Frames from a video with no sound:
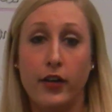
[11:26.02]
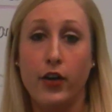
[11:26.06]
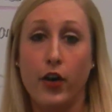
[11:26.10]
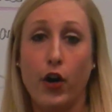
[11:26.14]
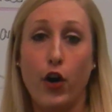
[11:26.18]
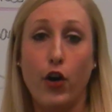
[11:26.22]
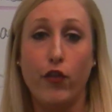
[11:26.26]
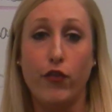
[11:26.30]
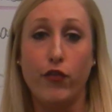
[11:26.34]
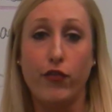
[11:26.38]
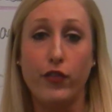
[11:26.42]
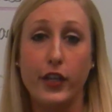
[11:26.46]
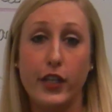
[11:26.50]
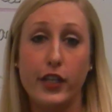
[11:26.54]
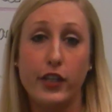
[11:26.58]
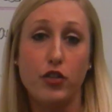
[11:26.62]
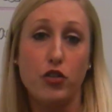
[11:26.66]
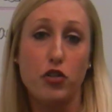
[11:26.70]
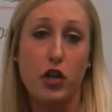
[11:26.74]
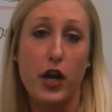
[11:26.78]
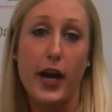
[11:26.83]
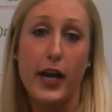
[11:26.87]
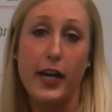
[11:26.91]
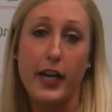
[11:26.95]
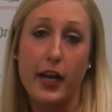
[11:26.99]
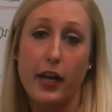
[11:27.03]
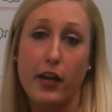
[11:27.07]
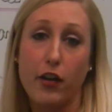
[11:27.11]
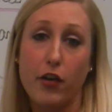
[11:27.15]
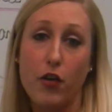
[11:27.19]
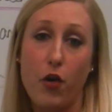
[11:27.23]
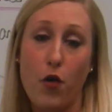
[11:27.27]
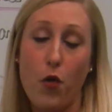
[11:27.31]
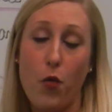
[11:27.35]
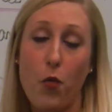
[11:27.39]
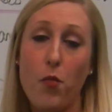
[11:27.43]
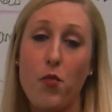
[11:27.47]
hopefully you'll try it out at
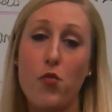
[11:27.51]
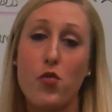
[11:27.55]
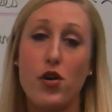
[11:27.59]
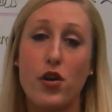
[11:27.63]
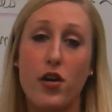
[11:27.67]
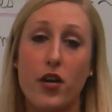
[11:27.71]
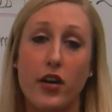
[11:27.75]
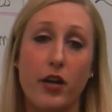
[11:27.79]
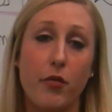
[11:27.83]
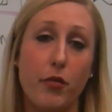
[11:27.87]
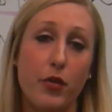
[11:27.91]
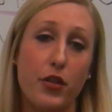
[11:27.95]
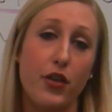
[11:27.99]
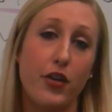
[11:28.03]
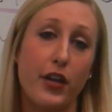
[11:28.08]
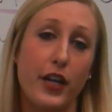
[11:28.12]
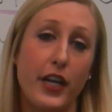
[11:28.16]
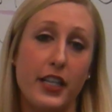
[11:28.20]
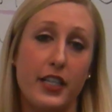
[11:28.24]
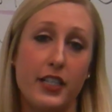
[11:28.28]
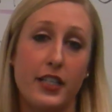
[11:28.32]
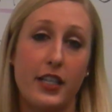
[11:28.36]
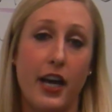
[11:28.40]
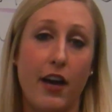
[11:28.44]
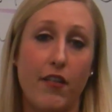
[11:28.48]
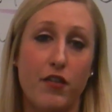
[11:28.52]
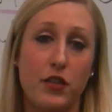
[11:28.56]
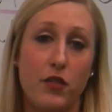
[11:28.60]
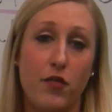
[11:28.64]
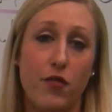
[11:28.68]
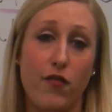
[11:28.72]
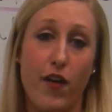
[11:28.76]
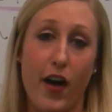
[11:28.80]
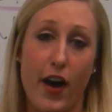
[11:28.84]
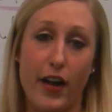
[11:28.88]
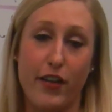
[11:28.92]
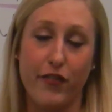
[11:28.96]
home, work on it with your kids, and have some
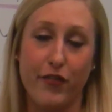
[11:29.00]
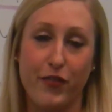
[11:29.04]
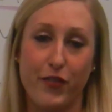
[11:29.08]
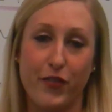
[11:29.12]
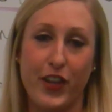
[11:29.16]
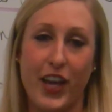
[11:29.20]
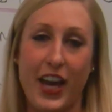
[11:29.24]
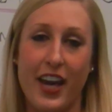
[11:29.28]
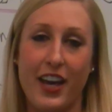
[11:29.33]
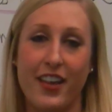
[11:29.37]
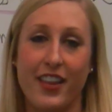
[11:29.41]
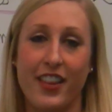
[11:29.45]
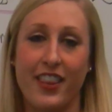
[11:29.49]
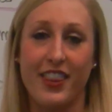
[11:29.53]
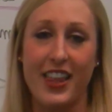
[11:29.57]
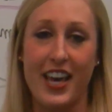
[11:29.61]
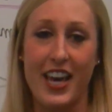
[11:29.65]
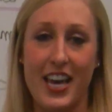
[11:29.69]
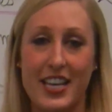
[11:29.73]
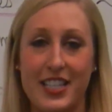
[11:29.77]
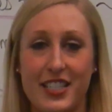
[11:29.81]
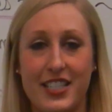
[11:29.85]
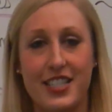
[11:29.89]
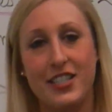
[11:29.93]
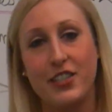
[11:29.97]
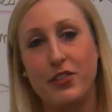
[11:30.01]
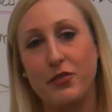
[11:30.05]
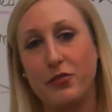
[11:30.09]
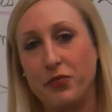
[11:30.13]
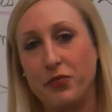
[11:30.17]
fun. Thanks.